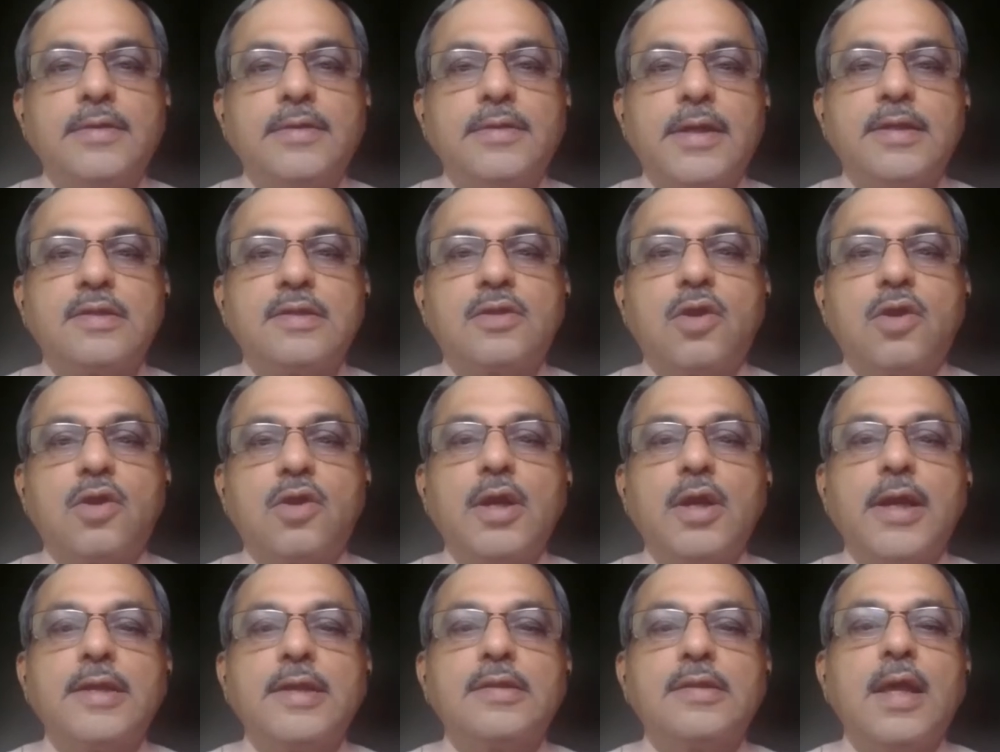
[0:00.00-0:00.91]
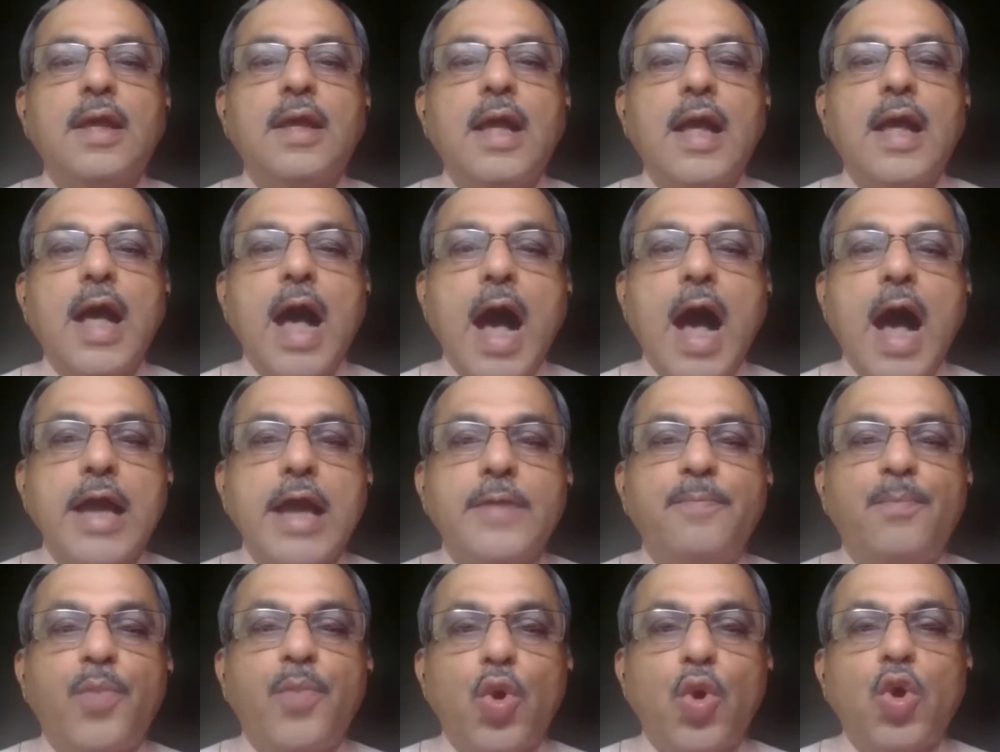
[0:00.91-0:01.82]
that is called as
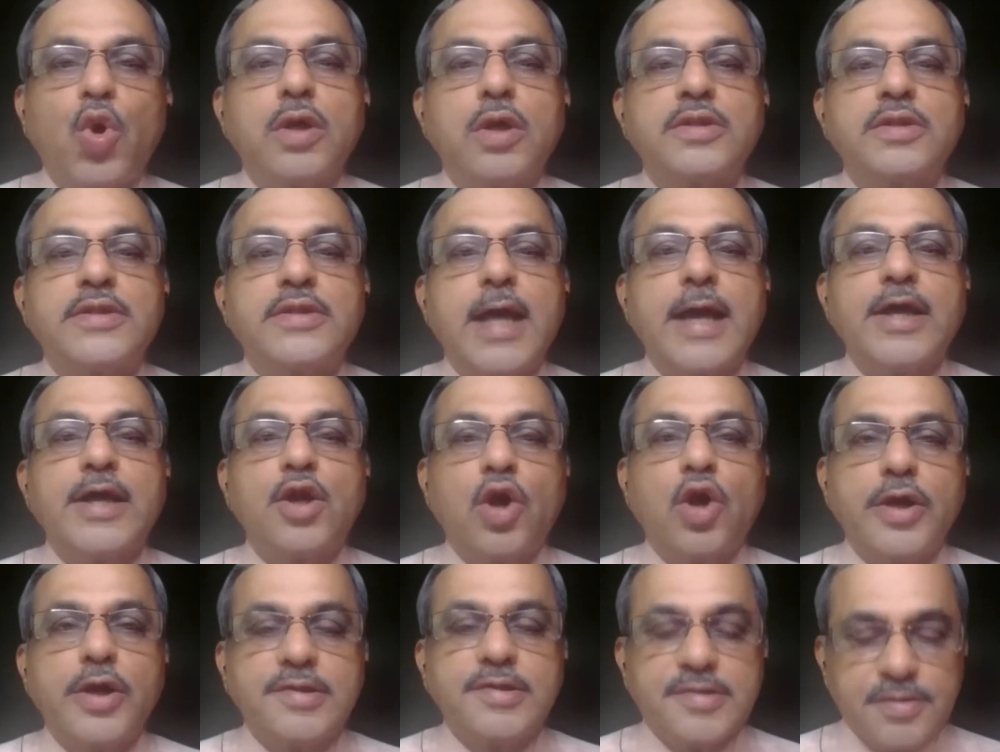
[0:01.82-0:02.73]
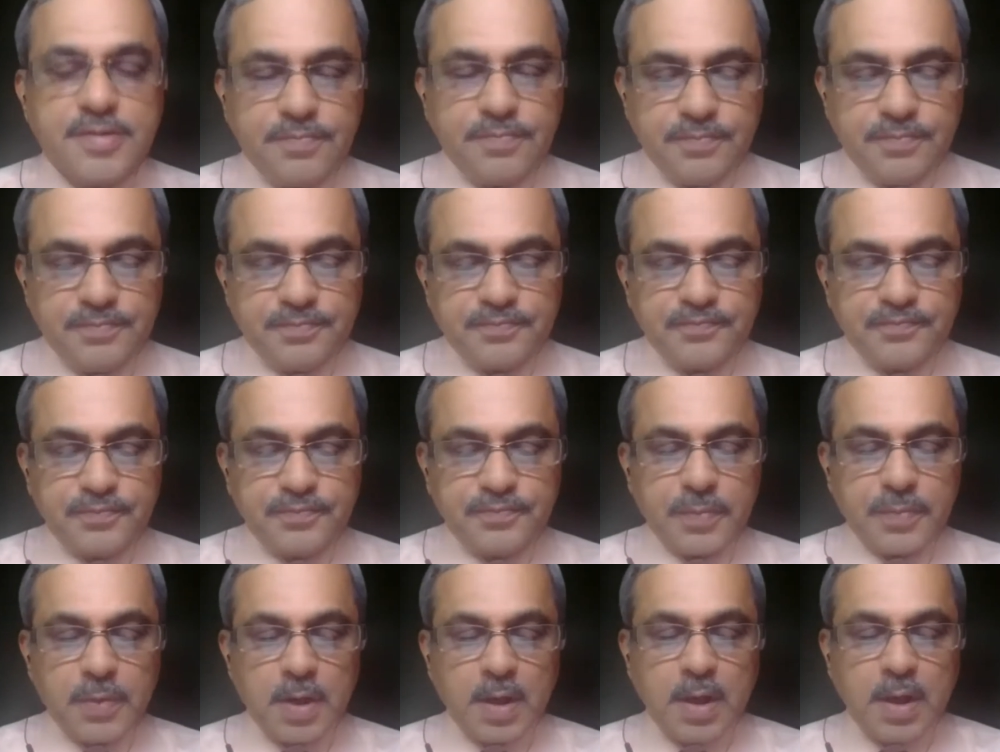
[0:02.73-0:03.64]
hypothyroidism.
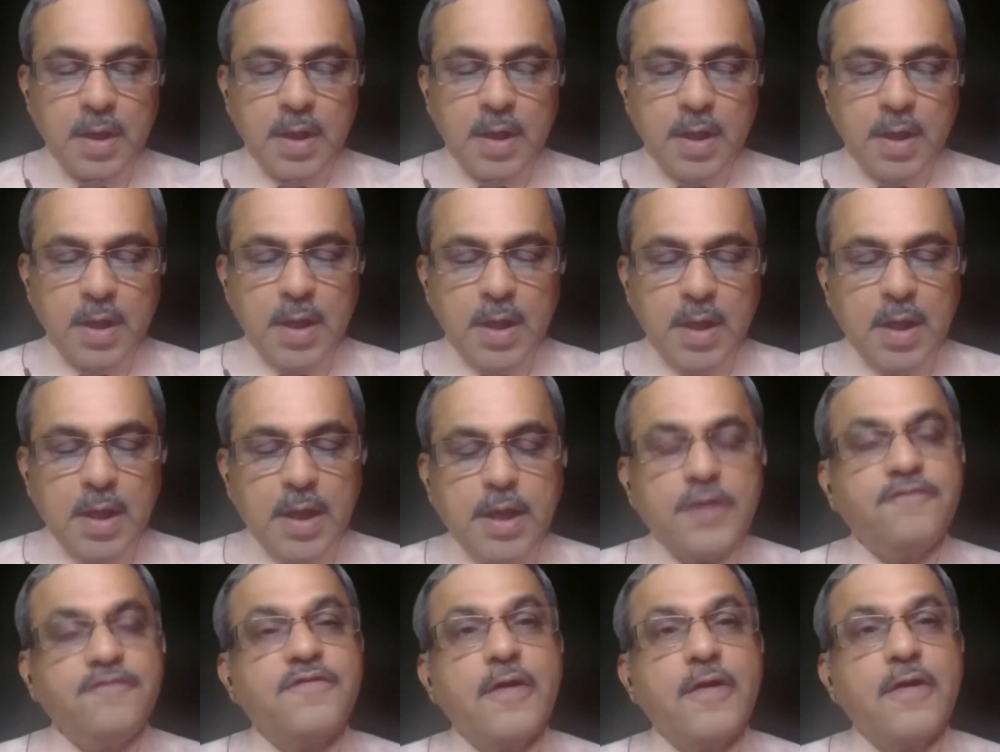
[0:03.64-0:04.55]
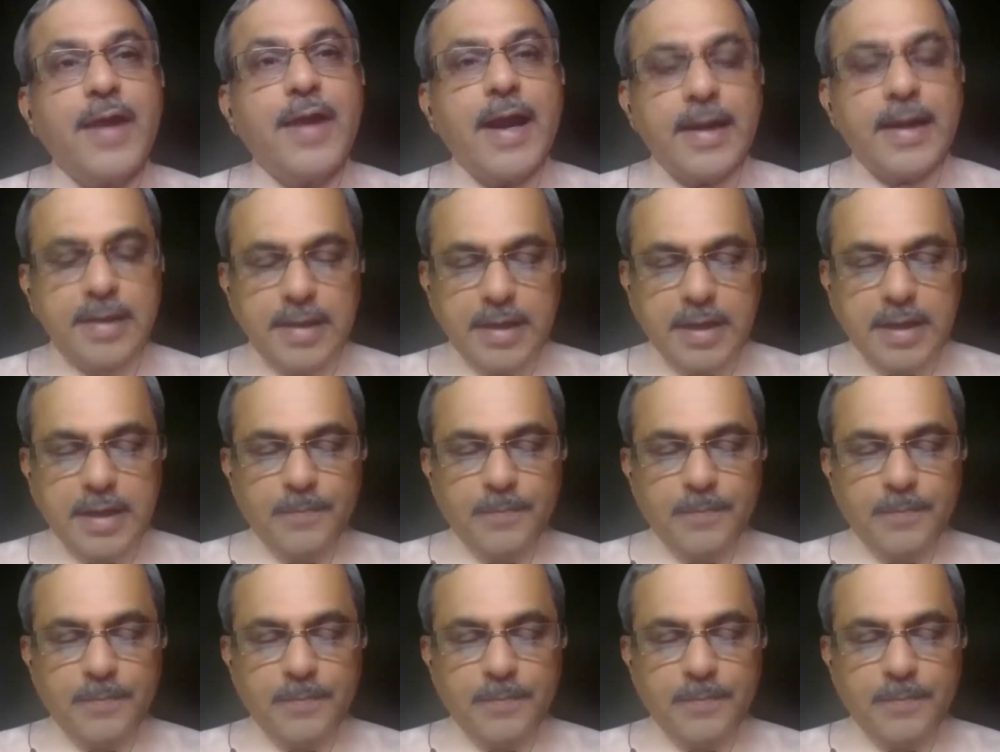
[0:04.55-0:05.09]
If you have had